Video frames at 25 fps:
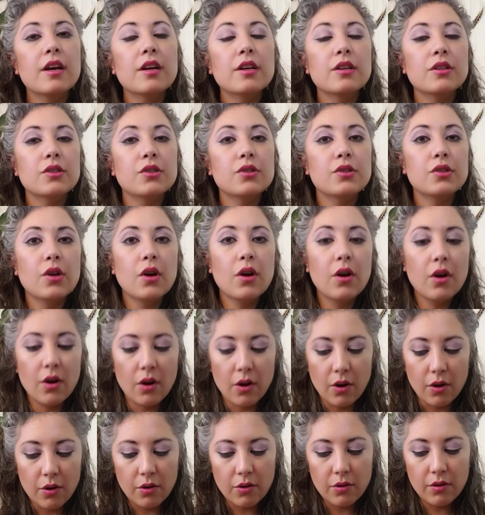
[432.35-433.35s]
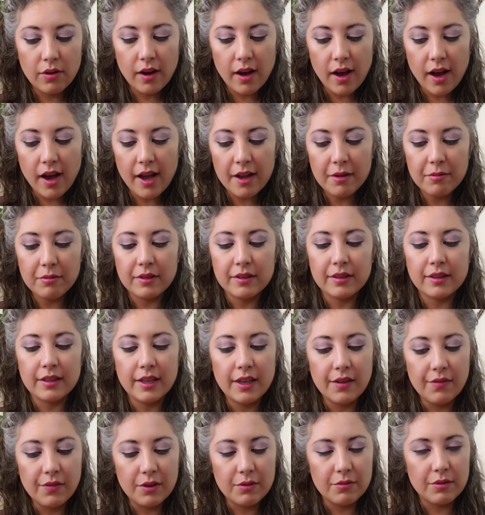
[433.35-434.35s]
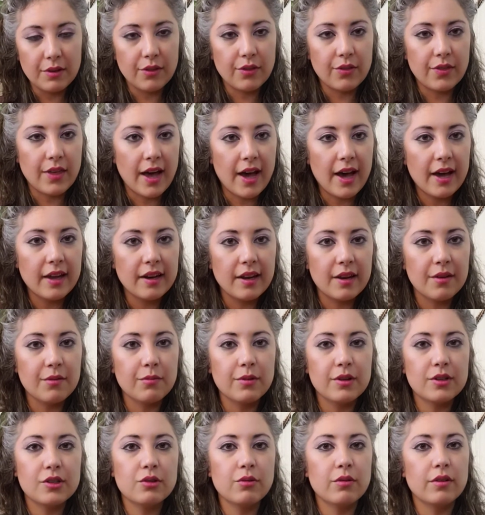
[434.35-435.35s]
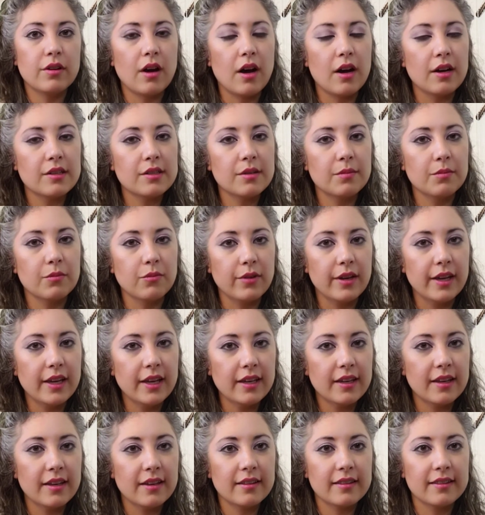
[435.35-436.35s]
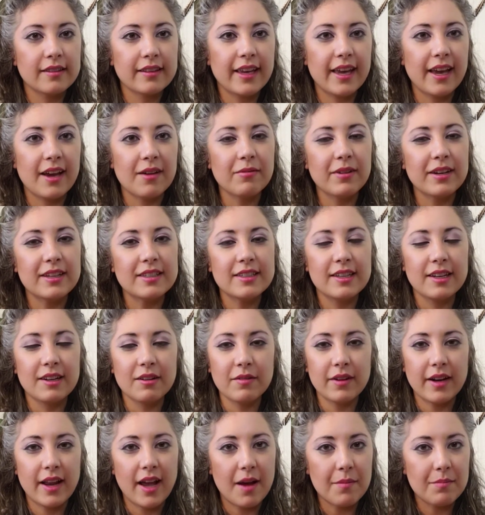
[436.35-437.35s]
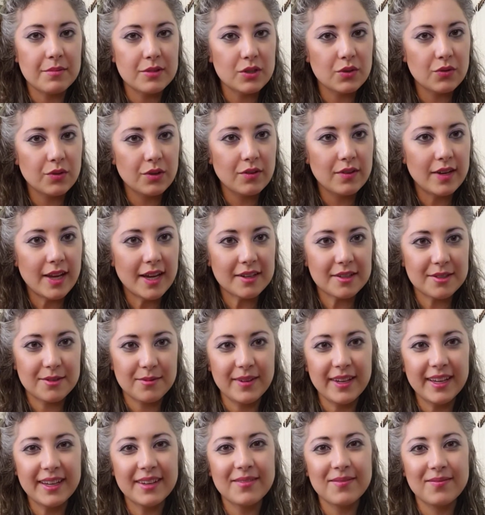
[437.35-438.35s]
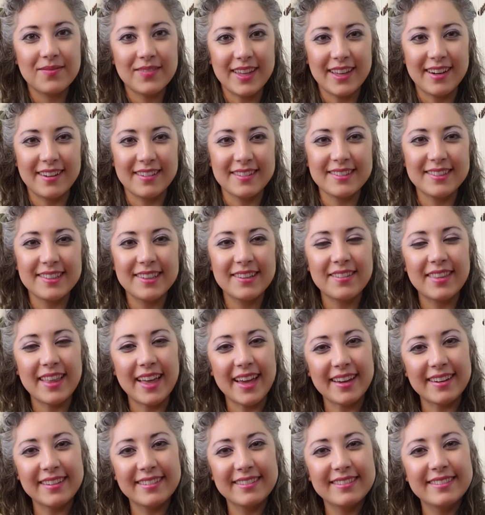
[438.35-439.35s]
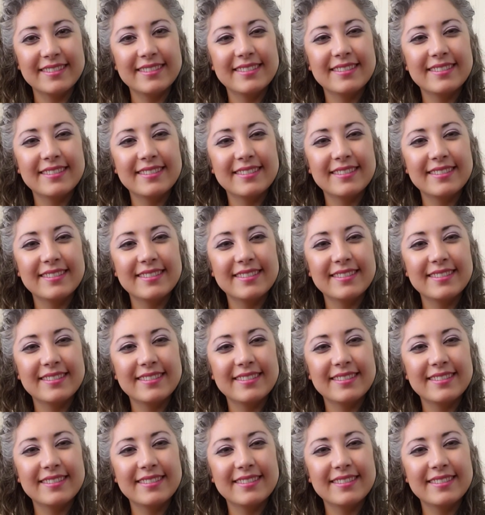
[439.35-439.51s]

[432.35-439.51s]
So I will leave you with that and wish you an awesome week. Can't wait to hear what happens for you next week, and I'll see you then.